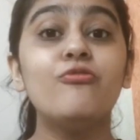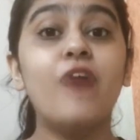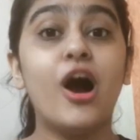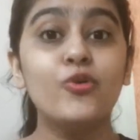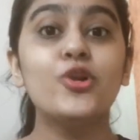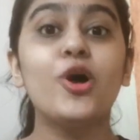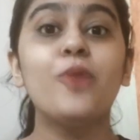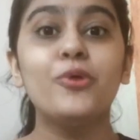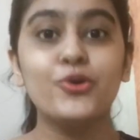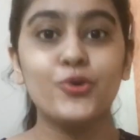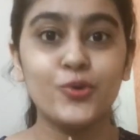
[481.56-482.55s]
wound
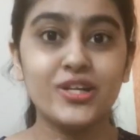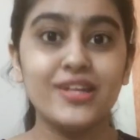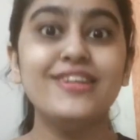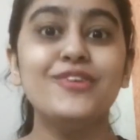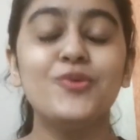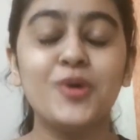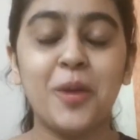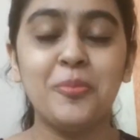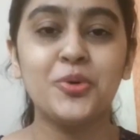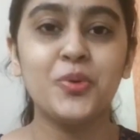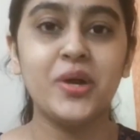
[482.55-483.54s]
up or totally
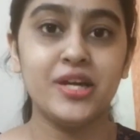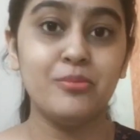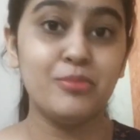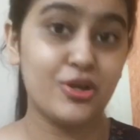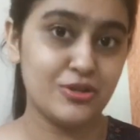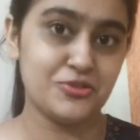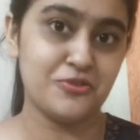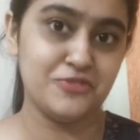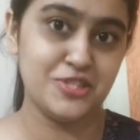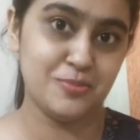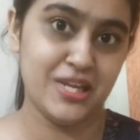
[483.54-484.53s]
come to an end because
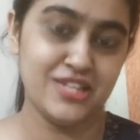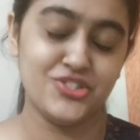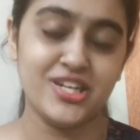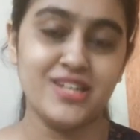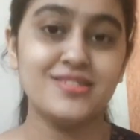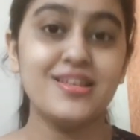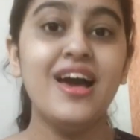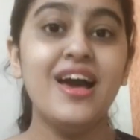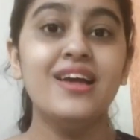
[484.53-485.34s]
of this pledge shares,